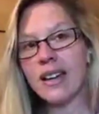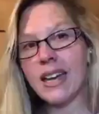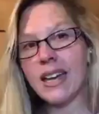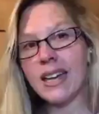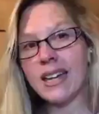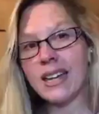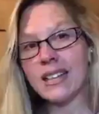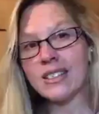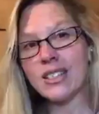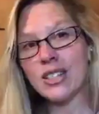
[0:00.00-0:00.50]

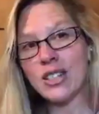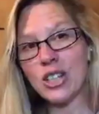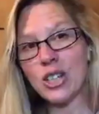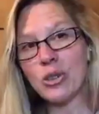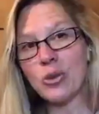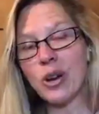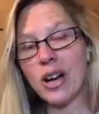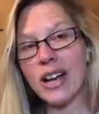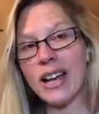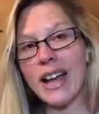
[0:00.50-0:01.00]
And to
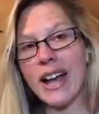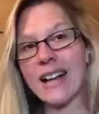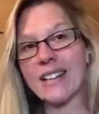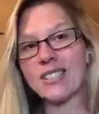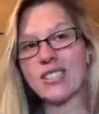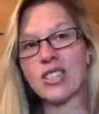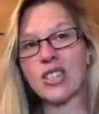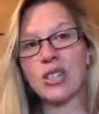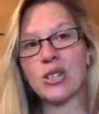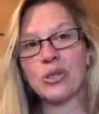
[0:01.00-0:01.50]
you, I
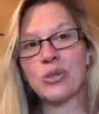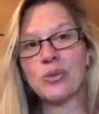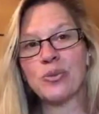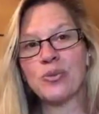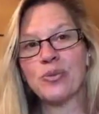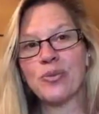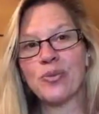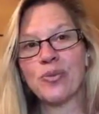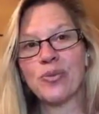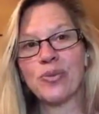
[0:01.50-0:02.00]
ask you,
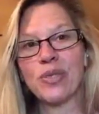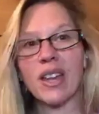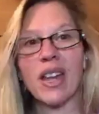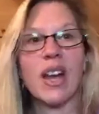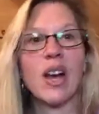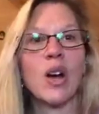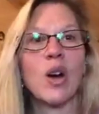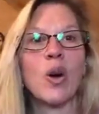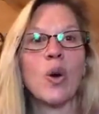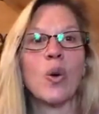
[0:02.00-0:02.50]

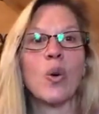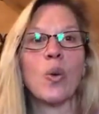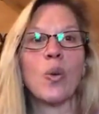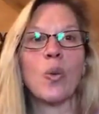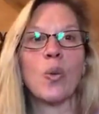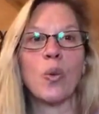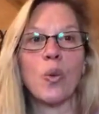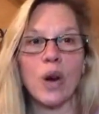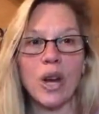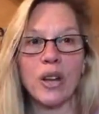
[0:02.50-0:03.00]

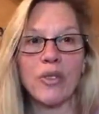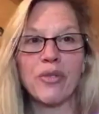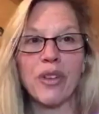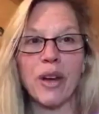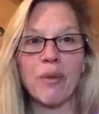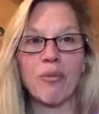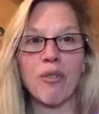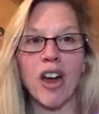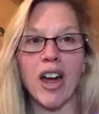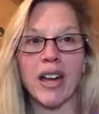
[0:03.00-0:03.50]
what if
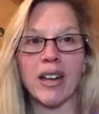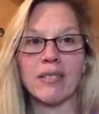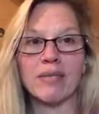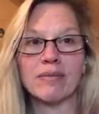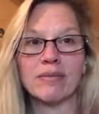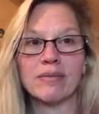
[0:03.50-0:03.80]
I'm right?